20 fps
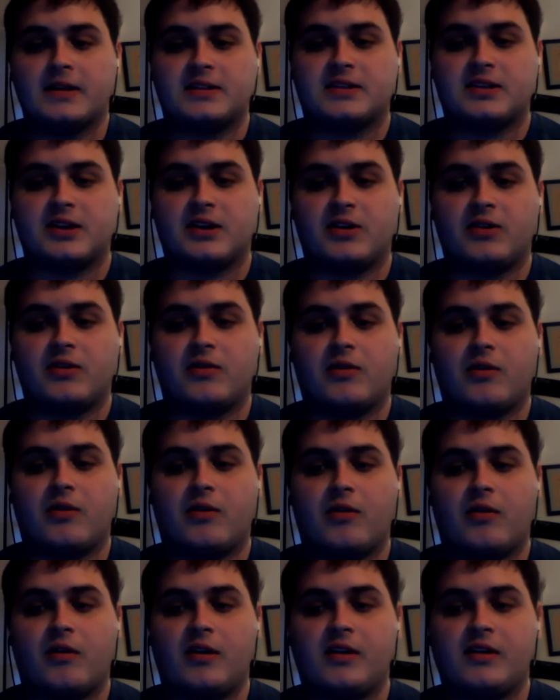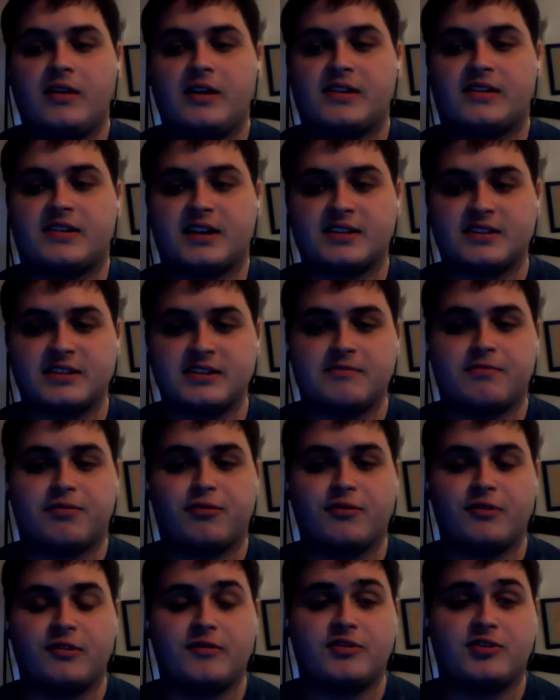So it doesn't
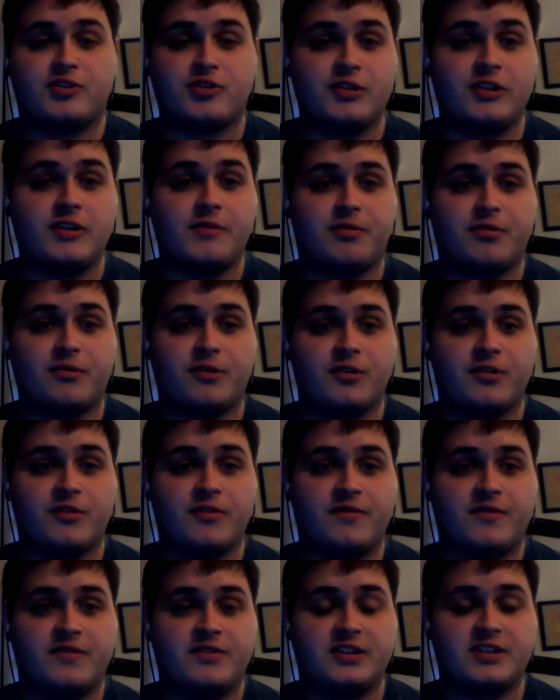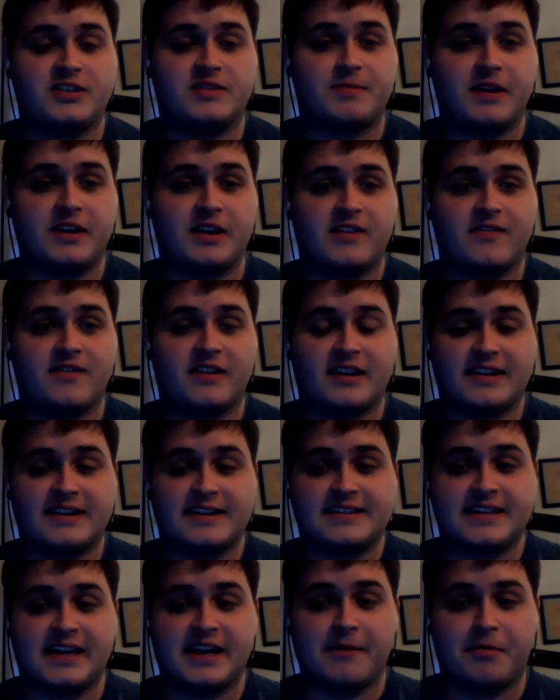truly prove just by giving an
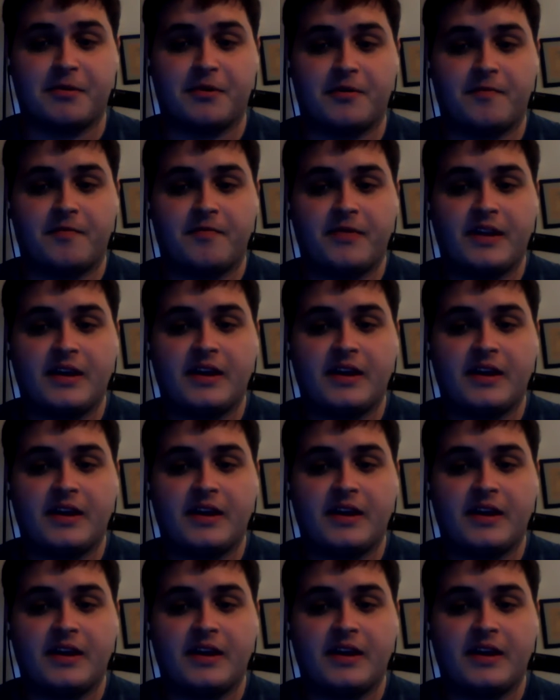example.